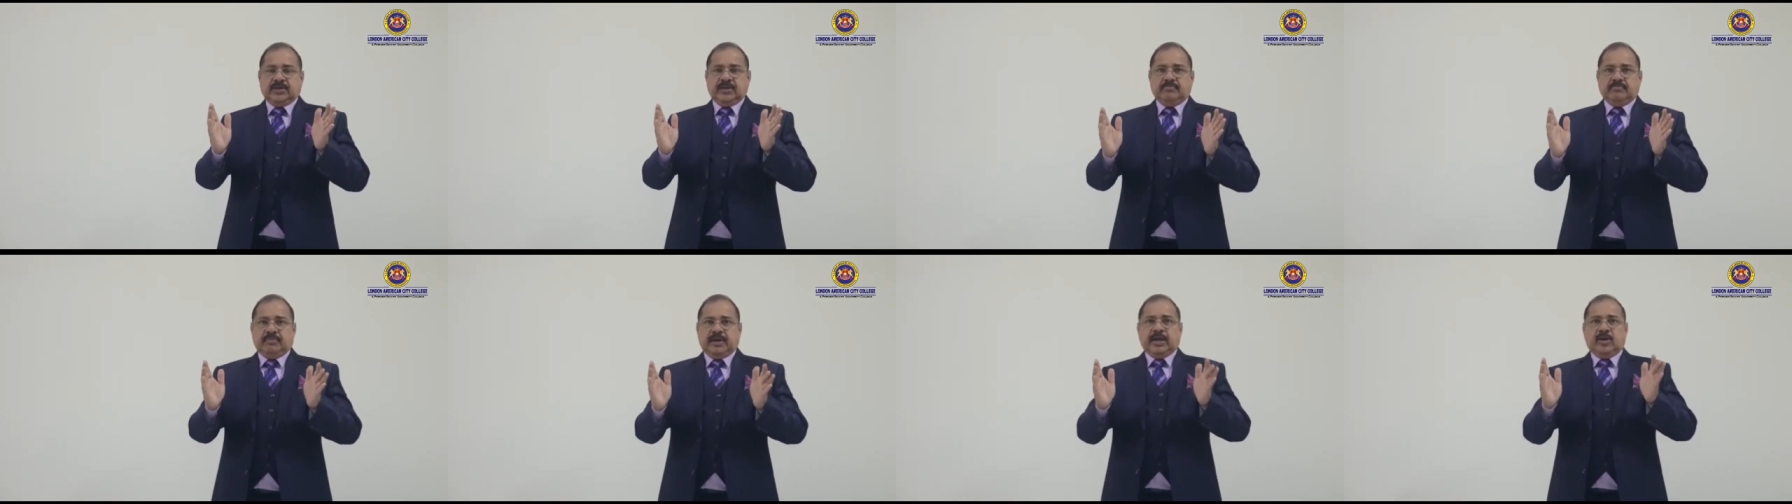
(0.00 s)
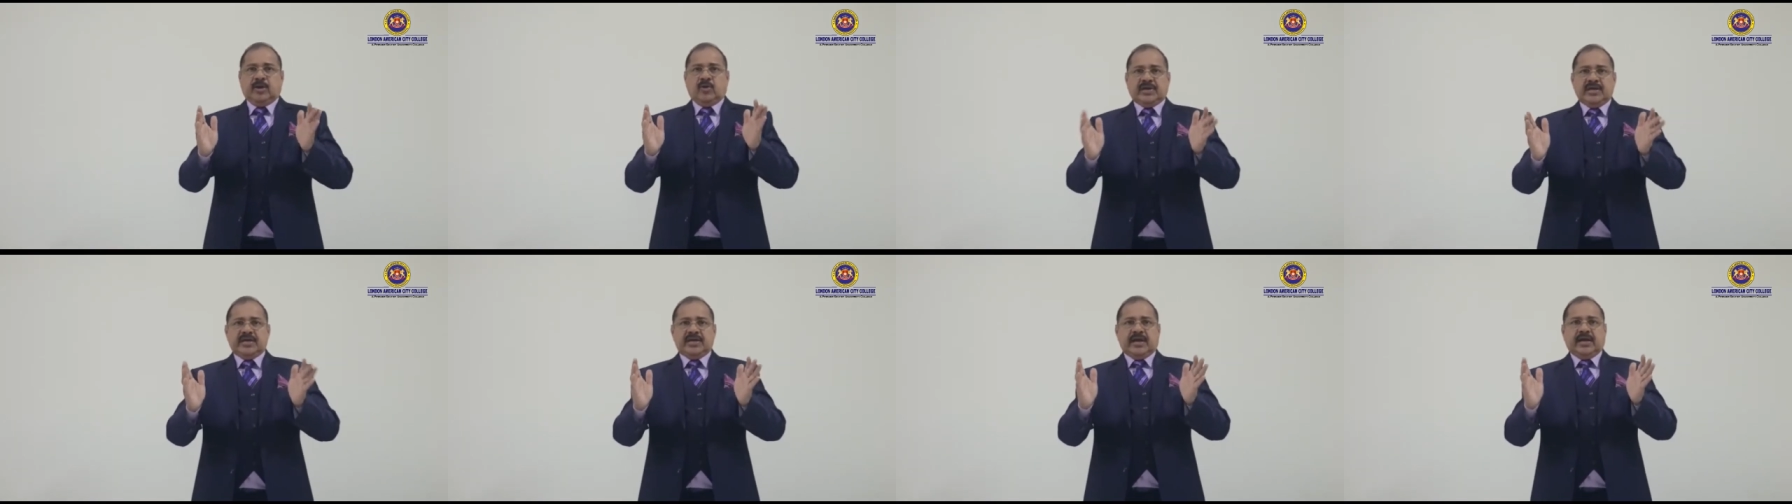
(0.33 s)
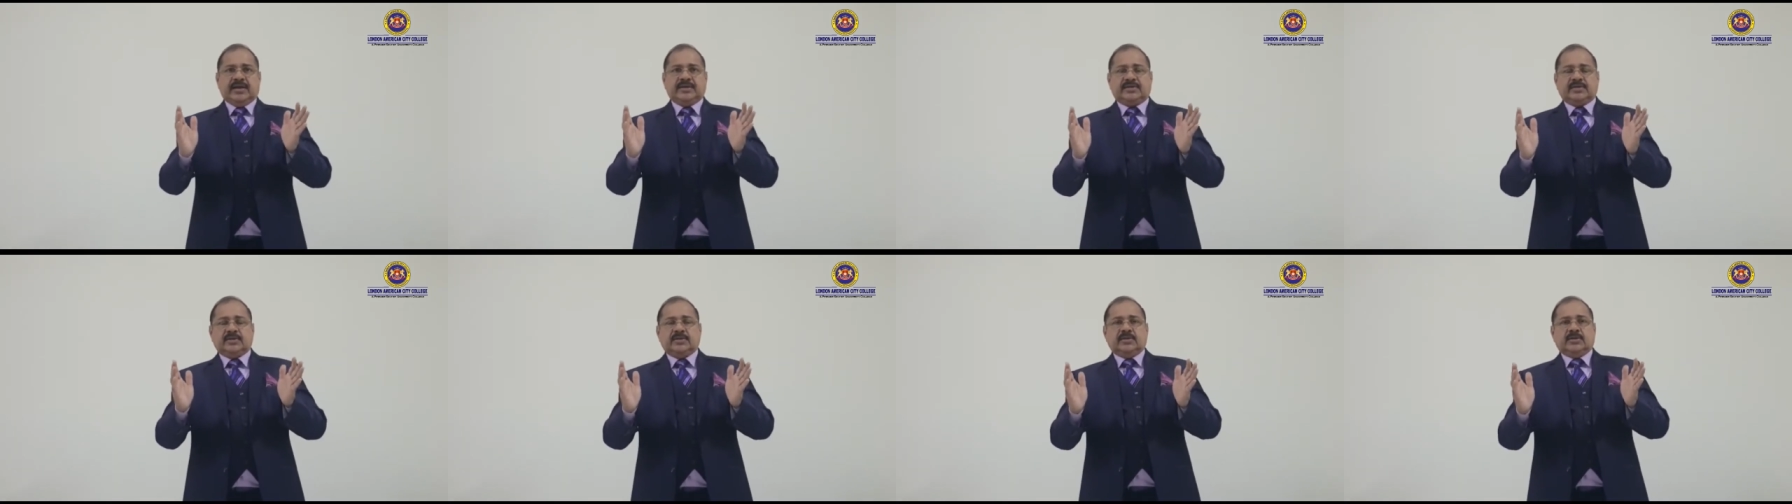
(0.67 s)
By looking
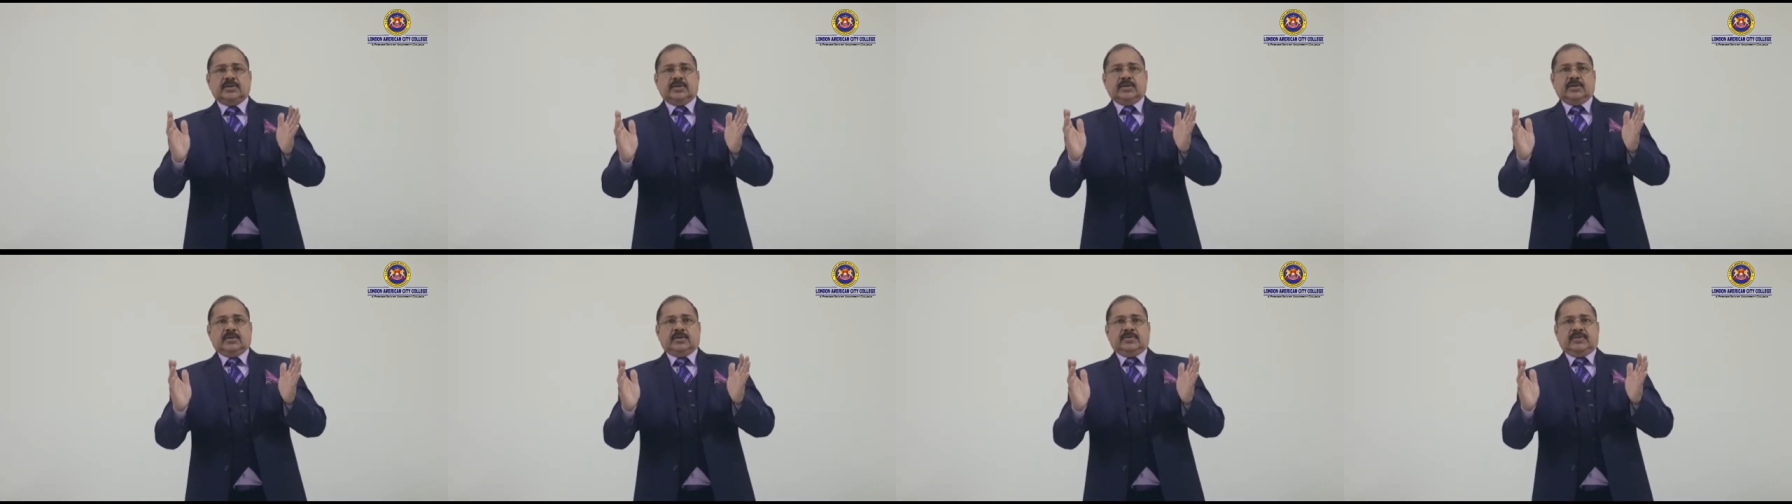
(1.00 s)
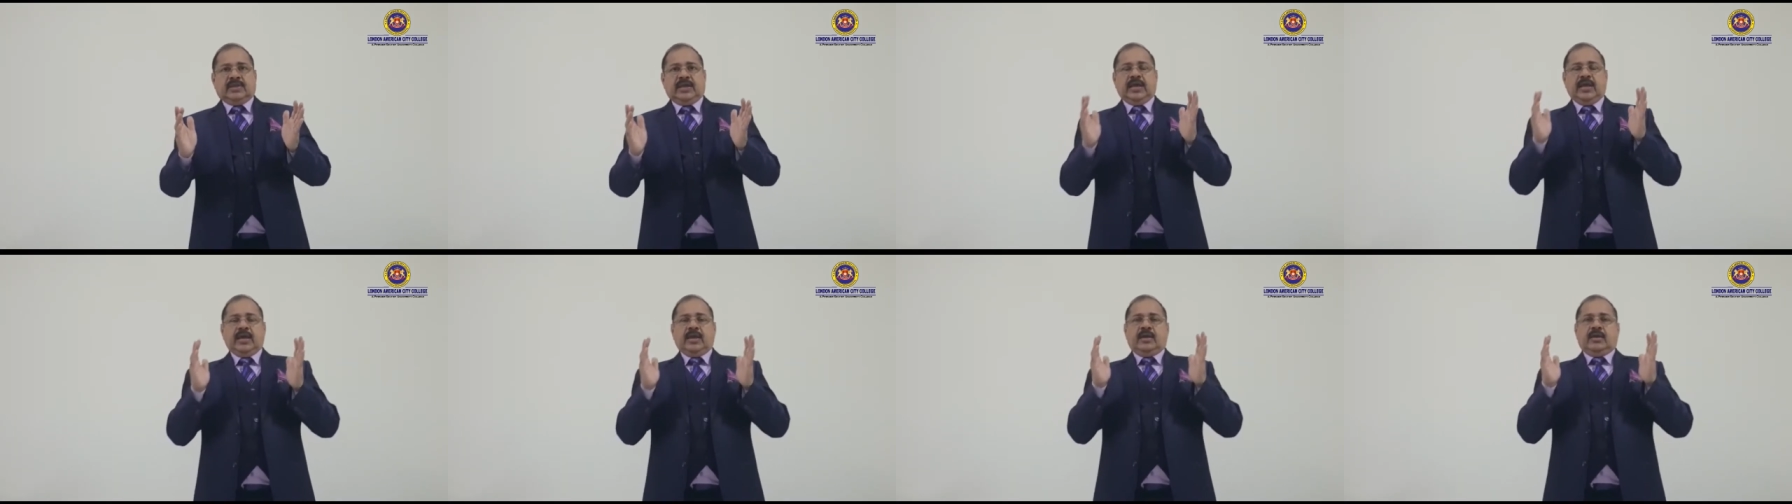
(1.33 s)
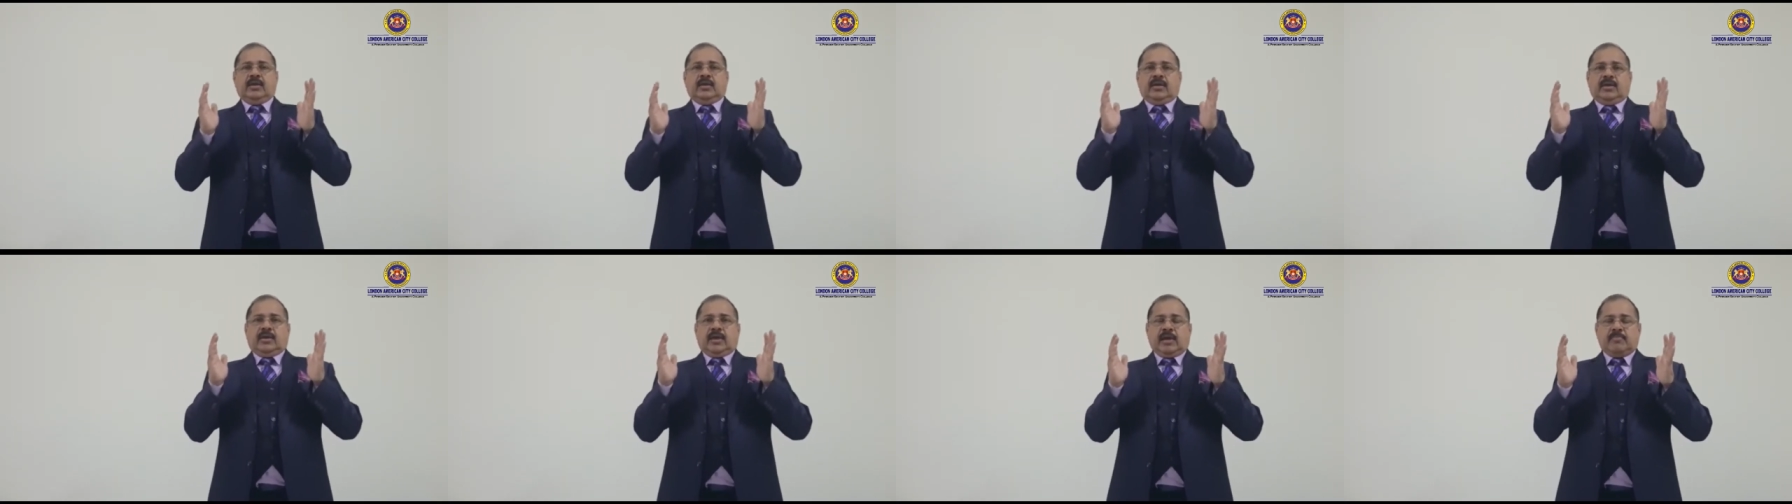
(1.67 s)
at the
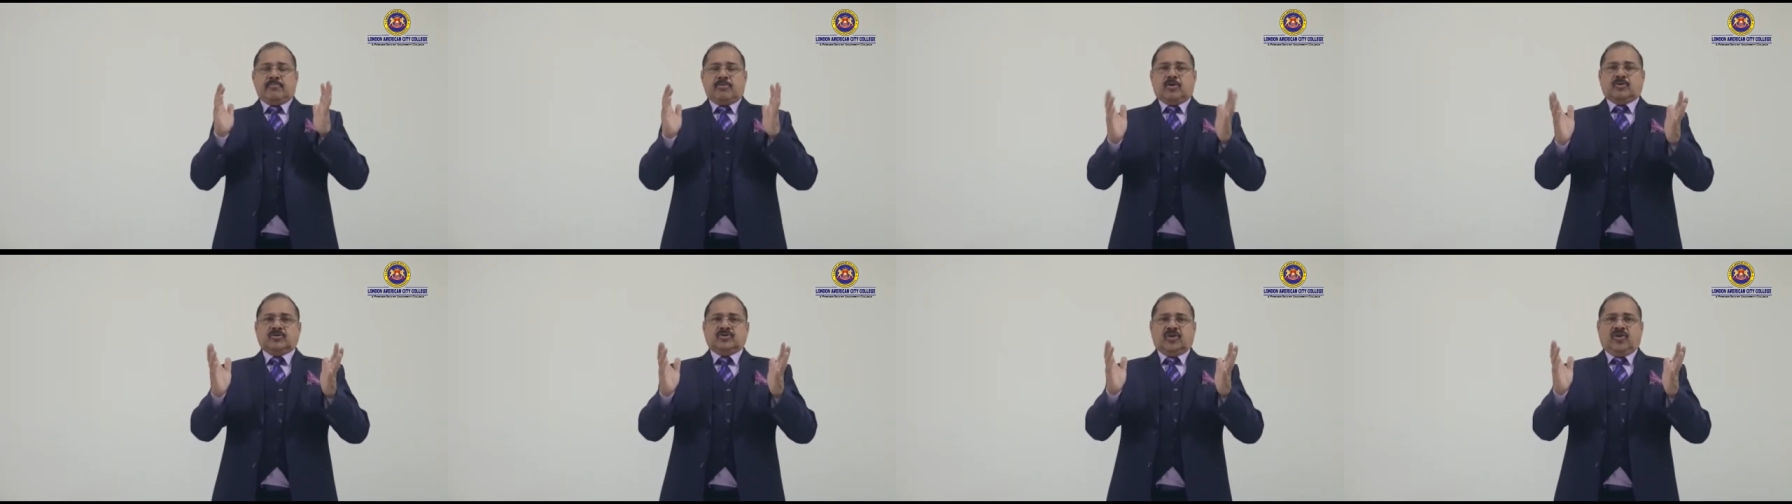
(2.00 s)
amount